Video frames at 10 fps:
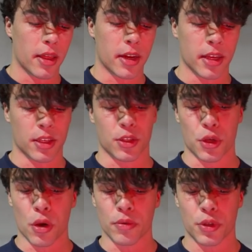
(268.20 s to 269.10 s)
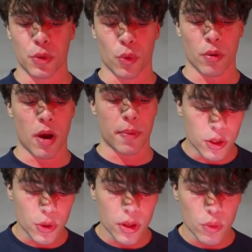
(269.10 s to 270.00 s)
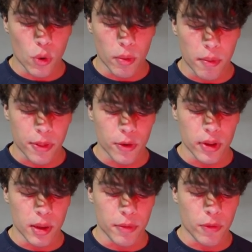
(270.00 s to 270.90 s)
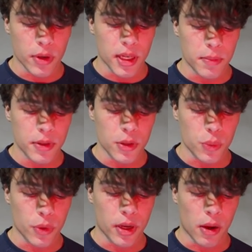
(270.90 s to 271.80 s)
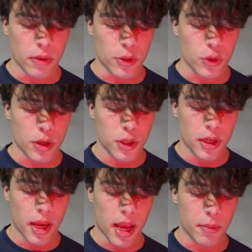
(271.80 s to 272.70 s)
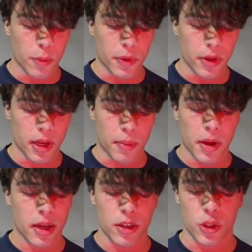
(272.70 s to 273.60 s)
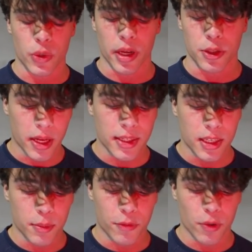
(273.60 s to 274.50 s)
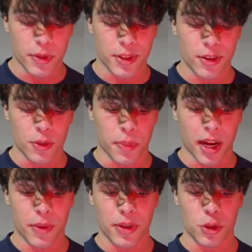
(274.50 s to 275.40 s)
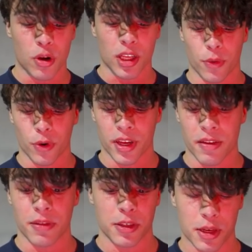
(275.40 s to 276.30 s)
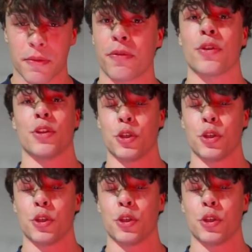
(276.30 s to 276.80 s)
And then it says notes, warm up. Ensure that you warm up thoroughly before attempting this workout with stretching and mobility. I'm not gonna stretch. Platz like to perform a series of bodyweight squats before he even step foot in the